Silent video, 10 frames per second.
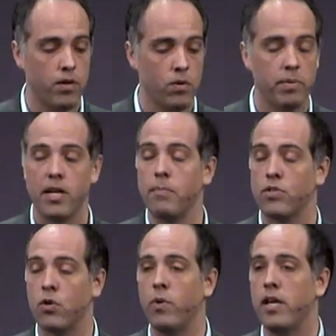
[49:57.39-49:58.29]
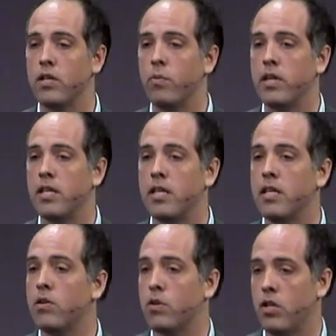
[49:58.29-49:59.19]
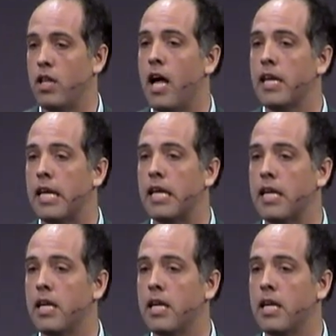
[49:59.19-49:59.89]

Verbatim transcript: who becomes queen, Queen Liliuokalani,